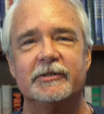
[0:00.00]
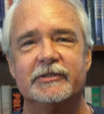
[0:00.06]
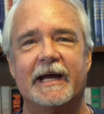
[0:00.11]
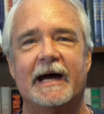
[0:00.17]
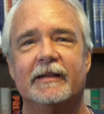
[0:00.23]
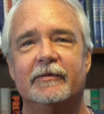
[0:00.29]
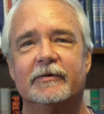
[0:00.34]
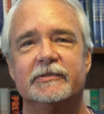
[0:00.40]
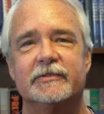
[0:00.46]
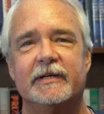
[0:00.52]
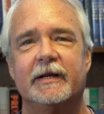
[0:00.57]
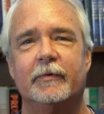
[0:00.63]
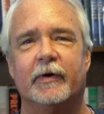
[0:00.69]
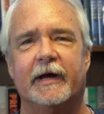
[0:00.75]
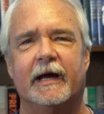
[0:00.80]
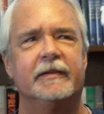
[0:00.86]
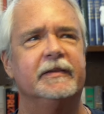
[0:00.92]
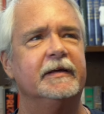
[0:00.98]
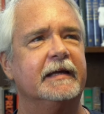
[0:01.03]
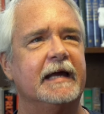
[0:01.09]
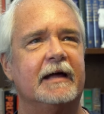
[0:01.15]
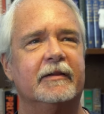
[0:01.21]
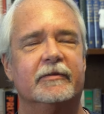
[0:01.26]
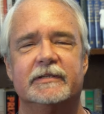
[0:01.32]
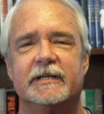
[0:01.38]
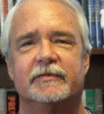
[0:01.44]
large gatherings anyway. I think
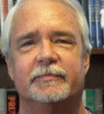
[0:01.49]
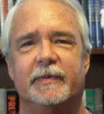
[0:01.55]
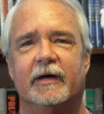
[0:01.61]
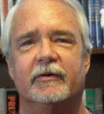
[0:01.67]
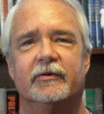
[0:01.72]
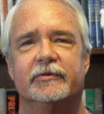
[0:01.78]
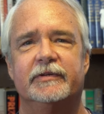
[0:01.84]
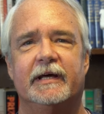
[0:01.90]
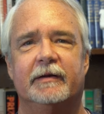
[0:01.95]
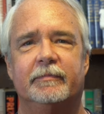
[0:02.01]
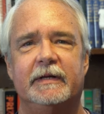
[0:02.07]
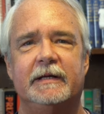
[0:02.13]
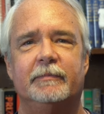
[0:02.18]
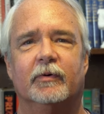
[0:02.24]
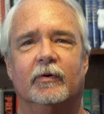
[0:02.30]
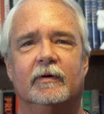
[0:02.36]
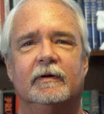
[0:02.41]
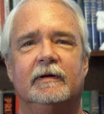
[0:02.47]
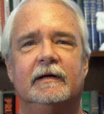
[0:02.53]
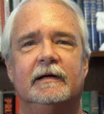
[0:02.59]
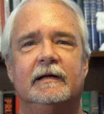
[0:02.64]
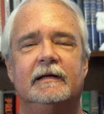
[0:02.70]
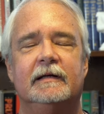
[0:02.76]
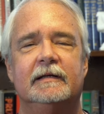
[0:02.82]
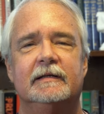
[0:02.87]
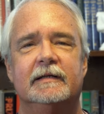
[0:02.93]
gatherings has to be under 10 people.
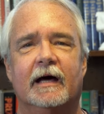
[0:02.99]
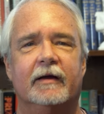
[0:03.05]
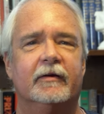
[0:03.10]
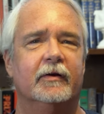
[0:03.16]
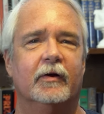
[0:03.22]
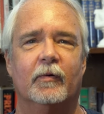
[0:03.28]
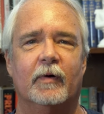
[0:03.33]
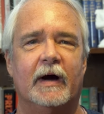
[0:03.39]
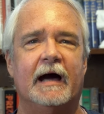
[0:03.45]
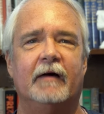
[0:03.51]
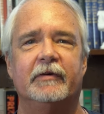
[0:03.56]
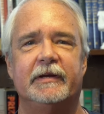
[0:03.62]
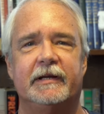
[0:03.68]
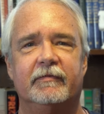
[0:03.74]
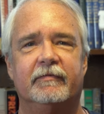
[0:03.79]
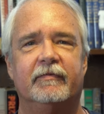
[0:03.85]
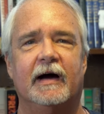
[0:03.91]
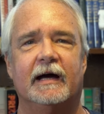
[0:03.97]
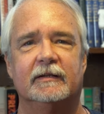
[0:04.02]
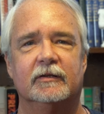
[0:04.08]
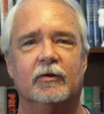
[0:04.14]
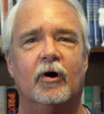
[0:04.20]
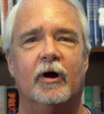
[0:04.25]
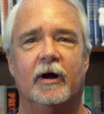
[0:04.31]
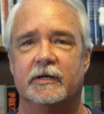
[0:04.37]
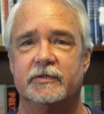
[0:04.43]
I don't know how they define
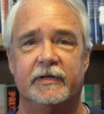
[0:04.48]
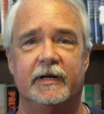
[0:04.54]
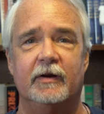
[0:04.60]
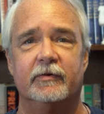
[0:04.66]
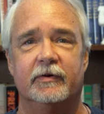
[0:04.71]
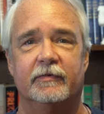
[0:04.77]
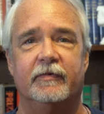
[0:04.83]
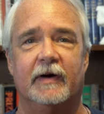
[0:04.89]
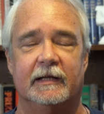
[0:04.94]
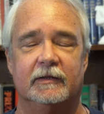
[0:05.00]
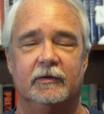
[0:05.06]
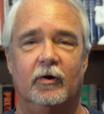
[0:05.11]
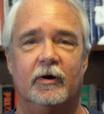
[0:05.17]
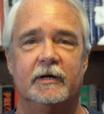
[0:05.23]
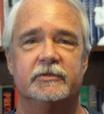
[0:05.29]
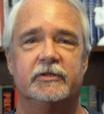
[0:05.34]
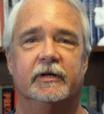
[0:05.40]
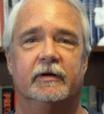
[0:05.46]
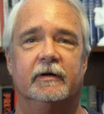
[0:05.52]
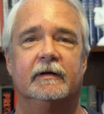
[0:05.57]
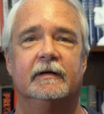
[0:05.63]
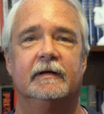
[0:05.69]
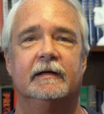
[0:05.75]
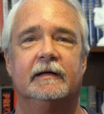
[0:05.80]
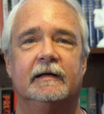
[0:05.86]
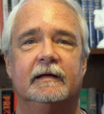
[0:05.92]
large. They don't define large
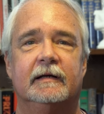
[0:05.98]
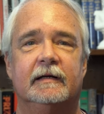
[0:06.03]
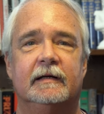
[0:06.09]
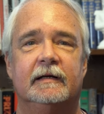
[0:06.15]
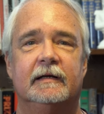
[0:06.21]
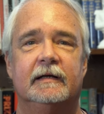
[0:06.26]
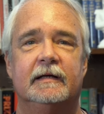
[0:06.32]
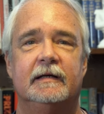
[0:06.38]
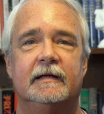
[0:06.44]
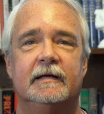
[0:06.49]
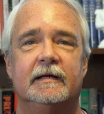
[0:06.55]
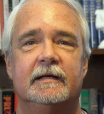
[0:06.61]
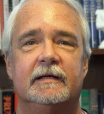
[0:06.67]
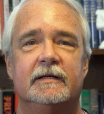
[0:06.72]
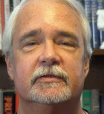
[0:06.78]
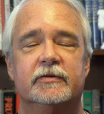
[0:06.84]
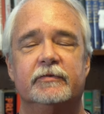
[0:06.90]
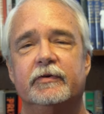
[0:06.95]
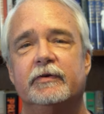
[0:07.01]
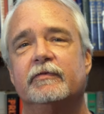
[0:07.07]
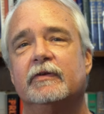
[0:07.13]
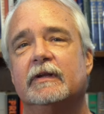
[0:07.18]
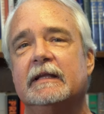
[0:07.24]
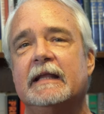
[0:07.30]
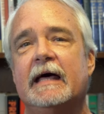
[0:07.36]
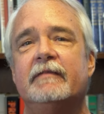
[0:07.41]
here. So if you have
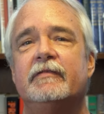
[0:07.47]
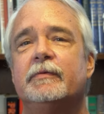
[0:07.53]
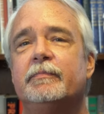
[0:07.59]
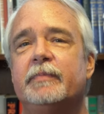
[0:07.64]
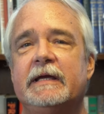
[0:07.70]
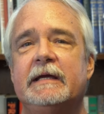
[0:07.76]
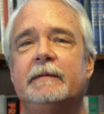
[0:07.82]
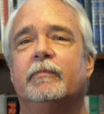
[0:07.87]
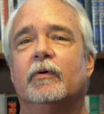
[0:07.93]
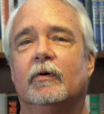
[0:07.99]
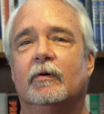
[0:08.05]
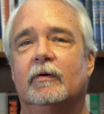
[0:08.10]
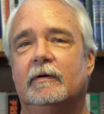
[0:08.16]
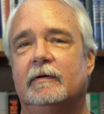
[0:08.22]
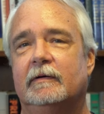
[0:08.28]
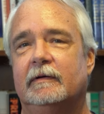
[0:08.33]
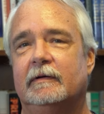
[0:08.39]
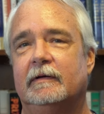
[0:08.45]
11 people